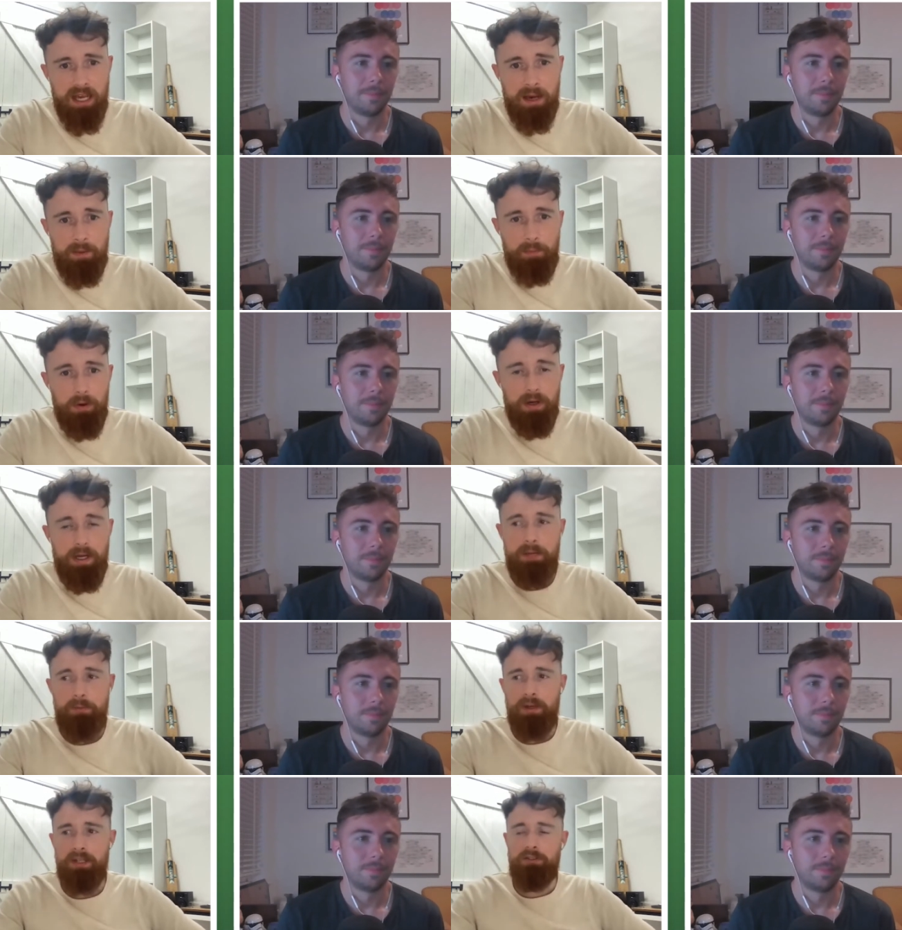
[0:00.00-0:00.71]
Speaker 1: But
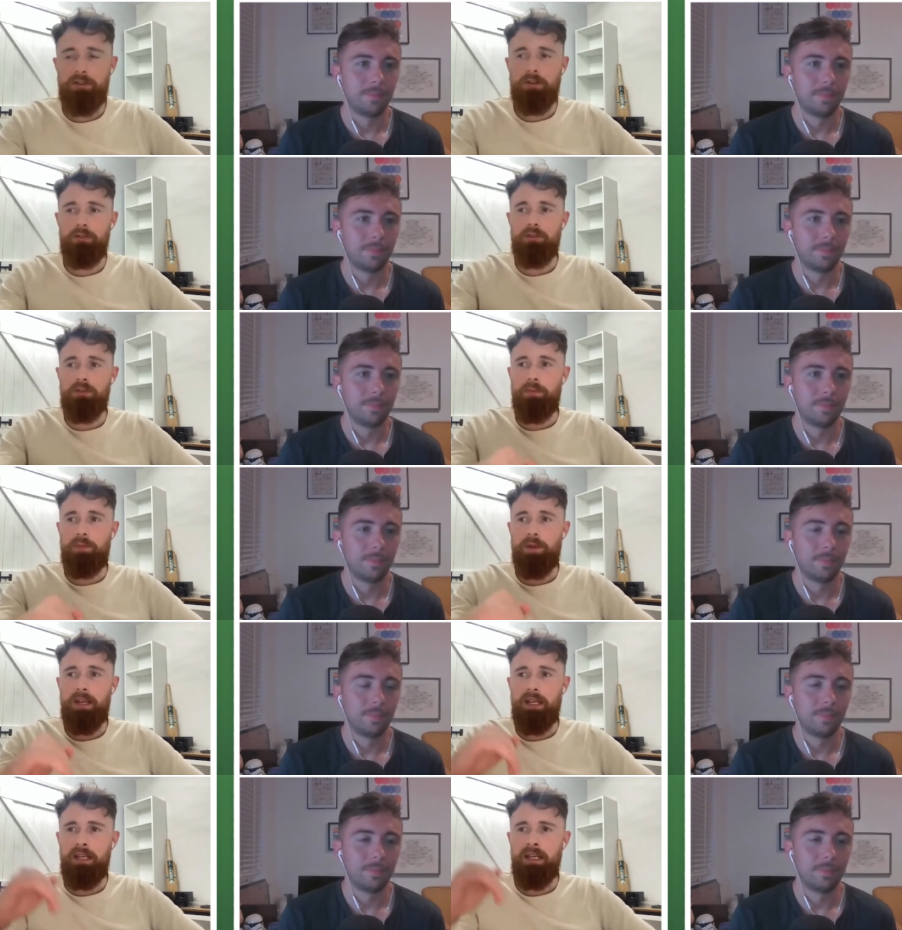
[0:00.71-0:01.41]
he went on to
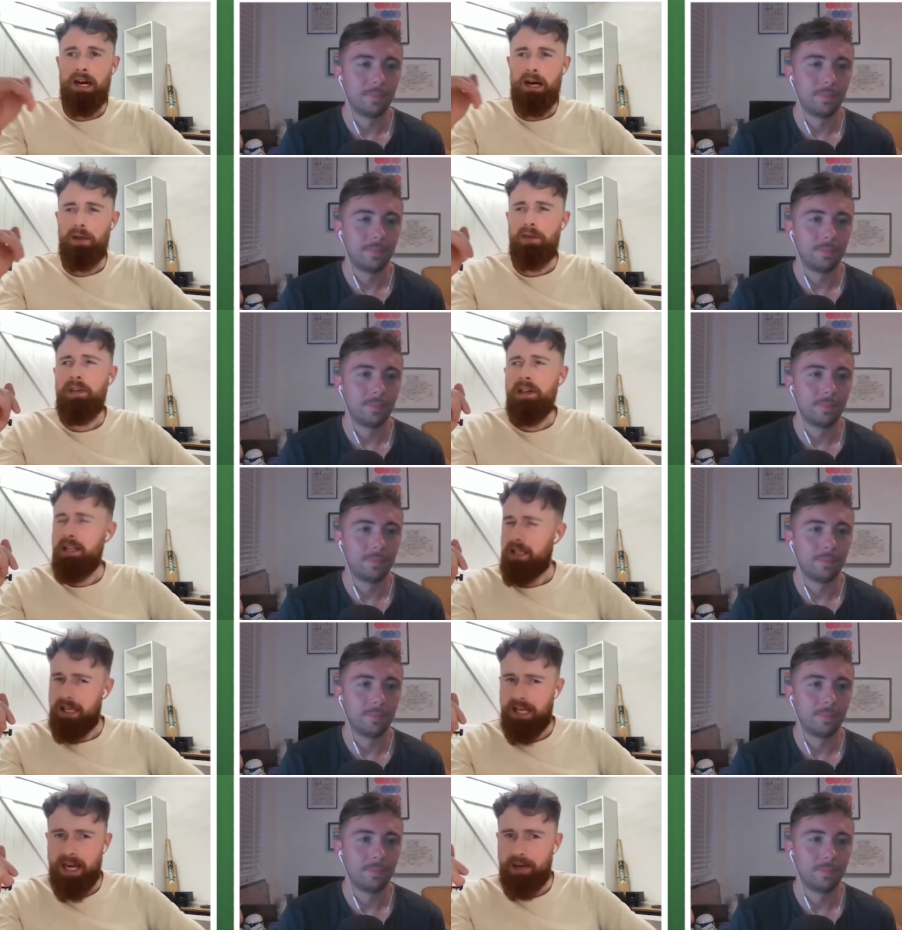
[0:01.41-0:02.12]
be, I think,
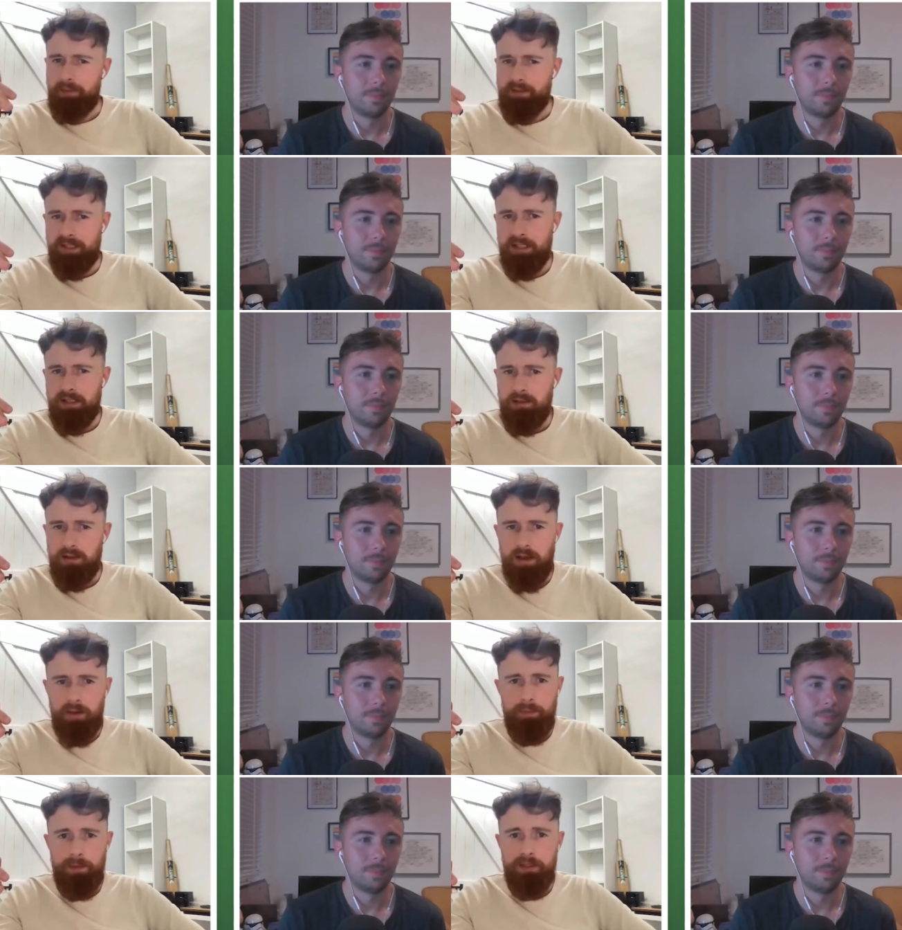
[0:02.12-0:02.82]
the captain
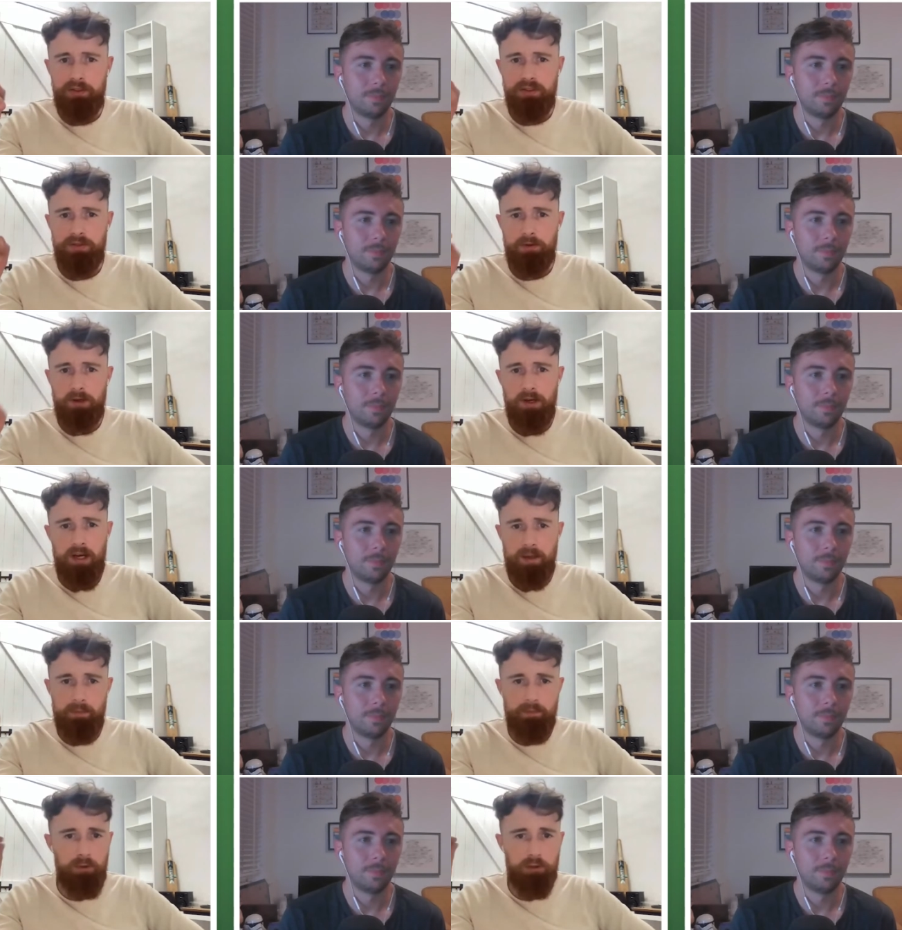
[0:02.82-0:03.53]
at Middlesbrough,
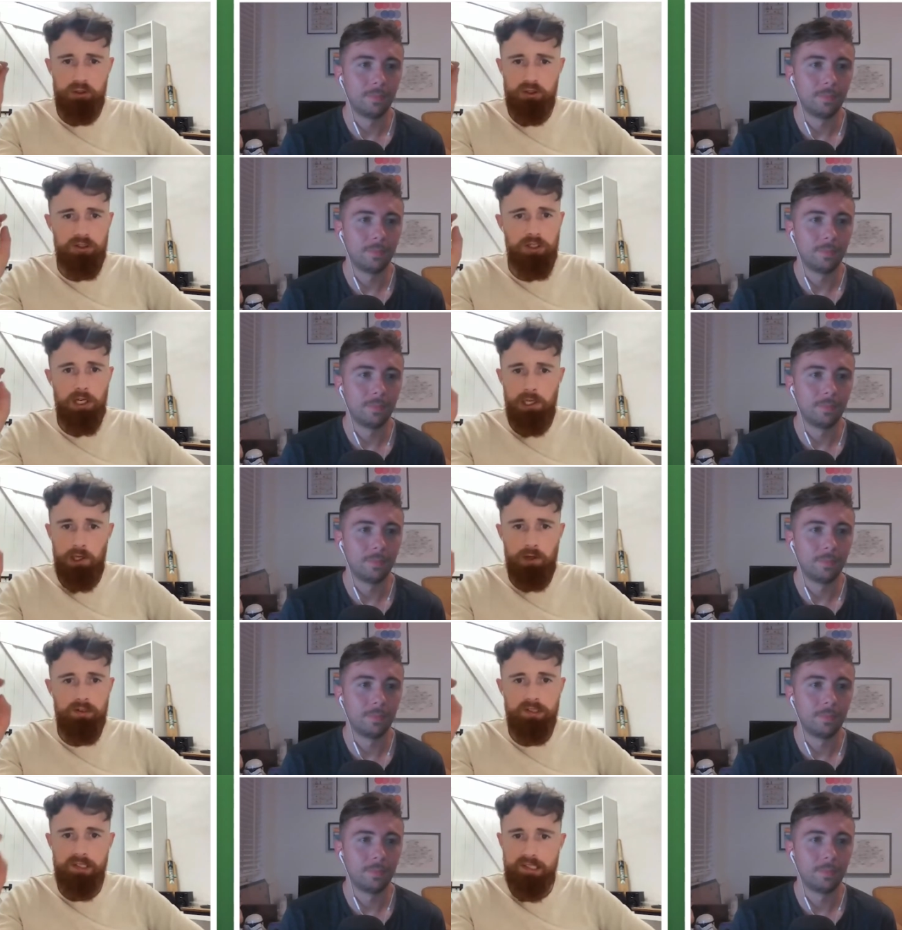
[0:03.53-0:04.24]
but just a
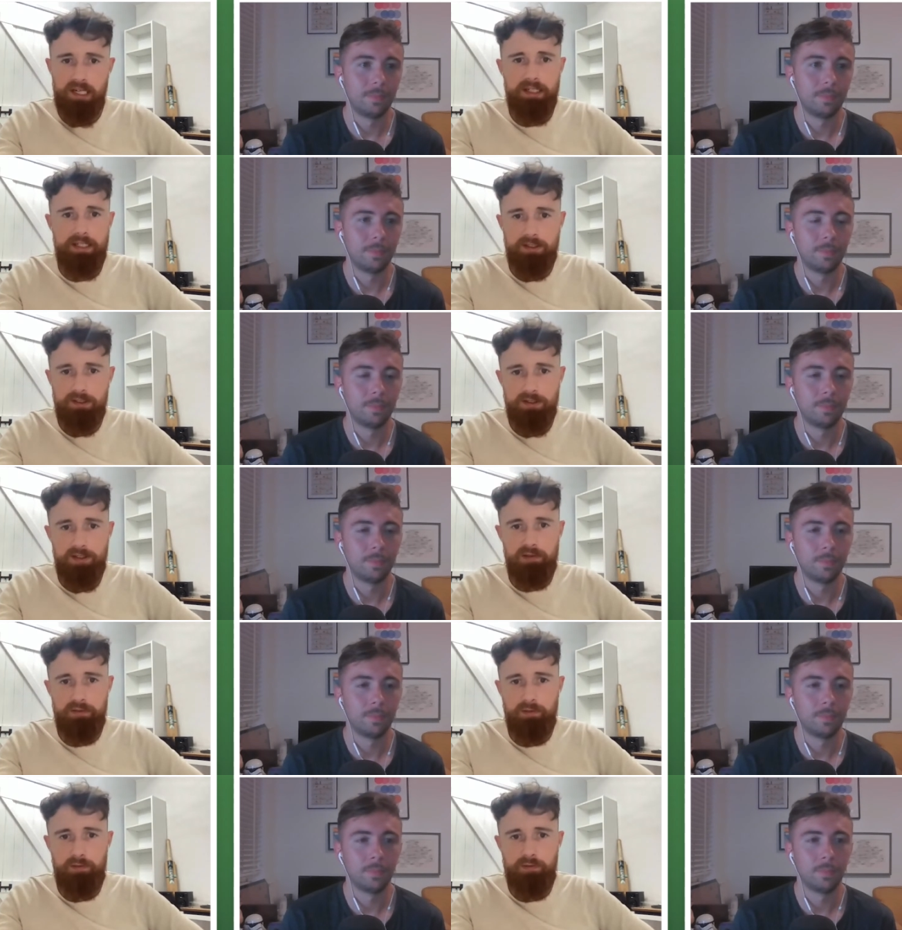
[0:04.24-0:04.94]
long standing
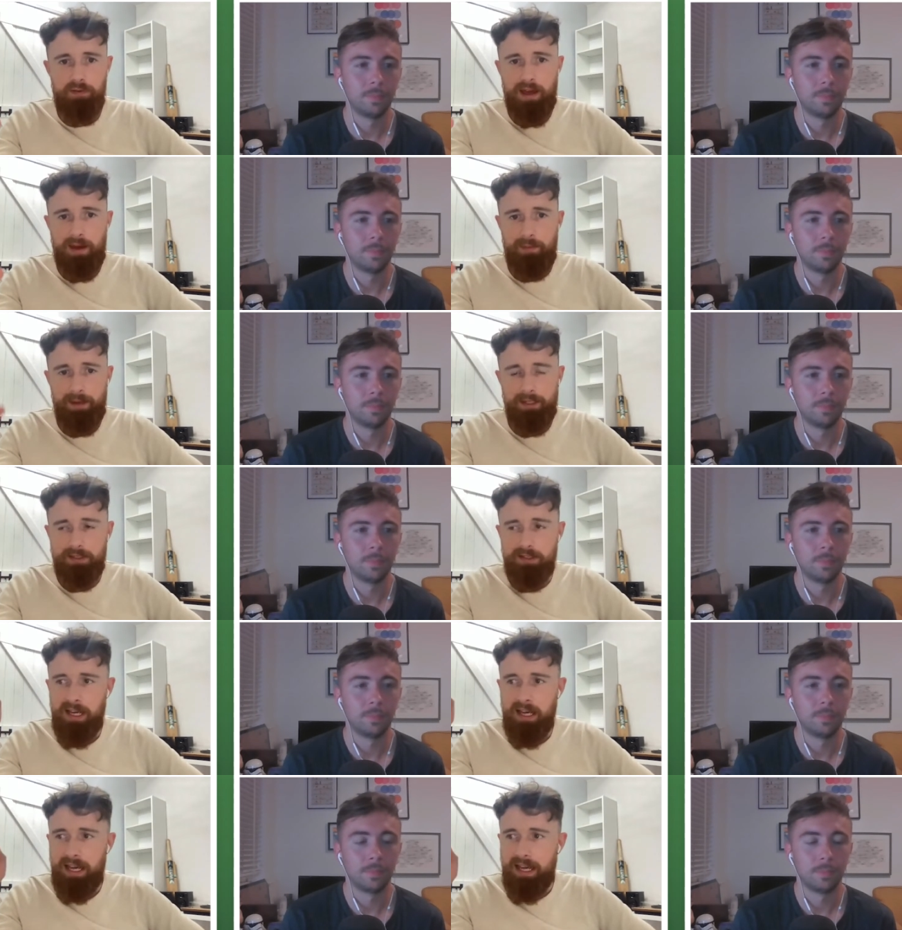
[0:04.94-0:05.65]
servant for them and
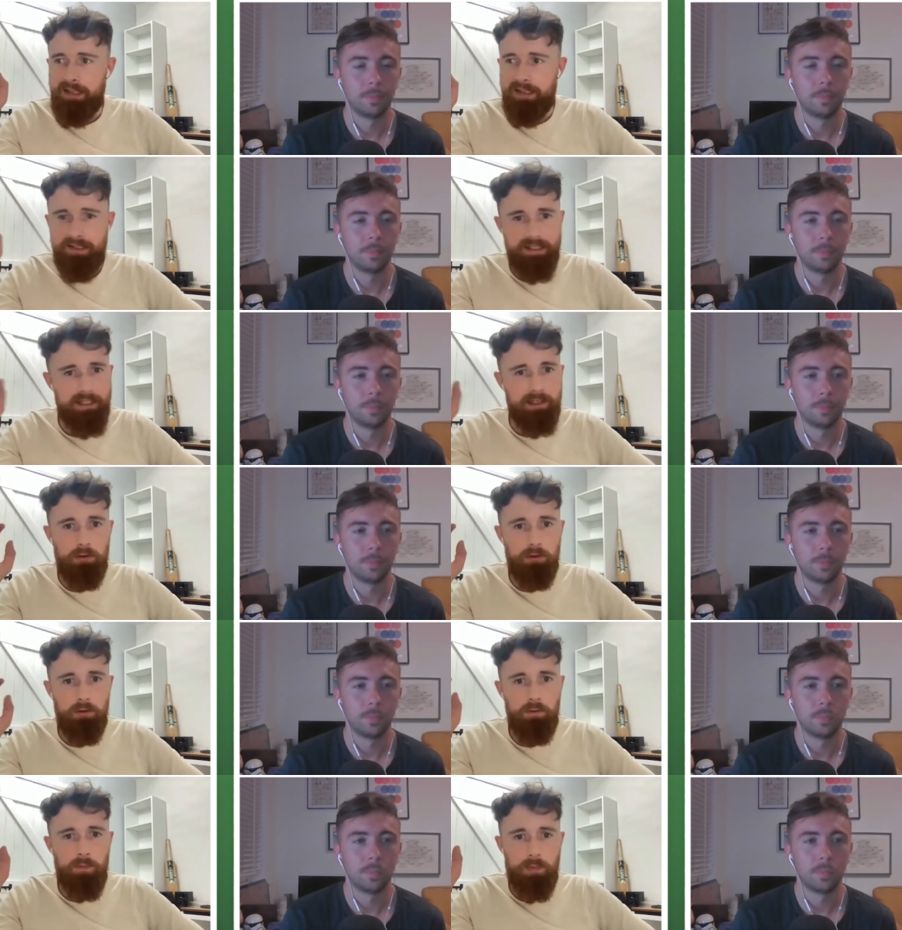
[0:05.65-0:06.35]
is
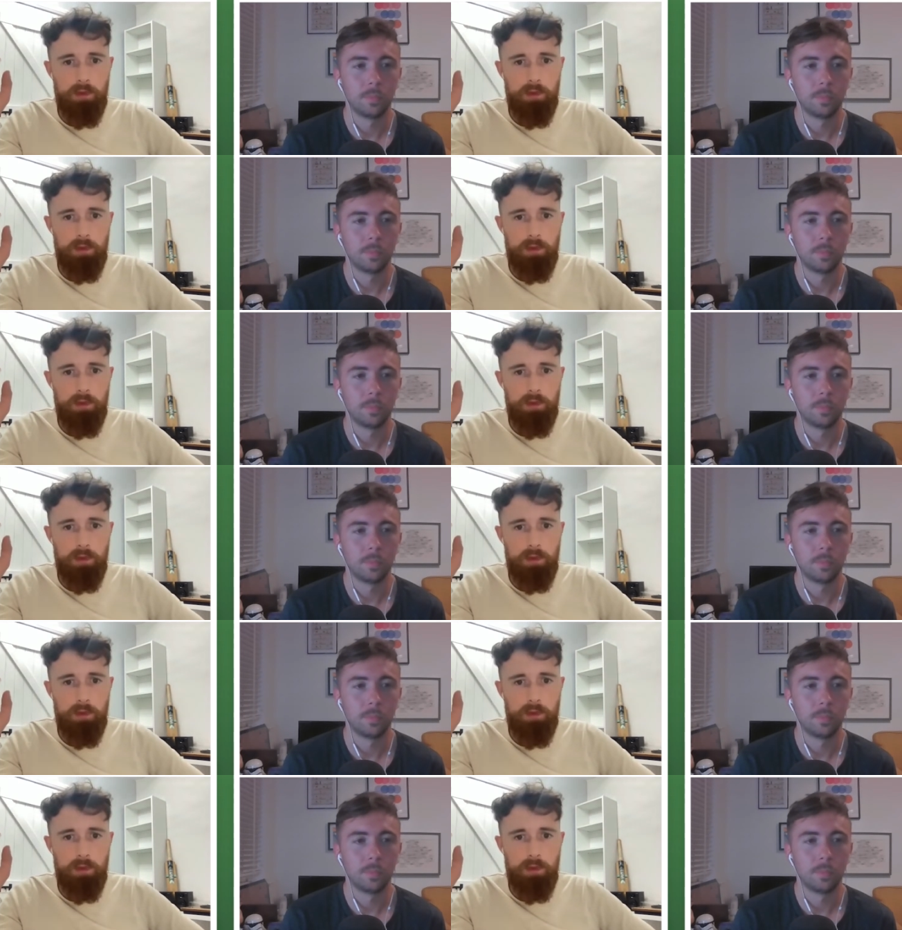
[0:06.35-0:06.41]
still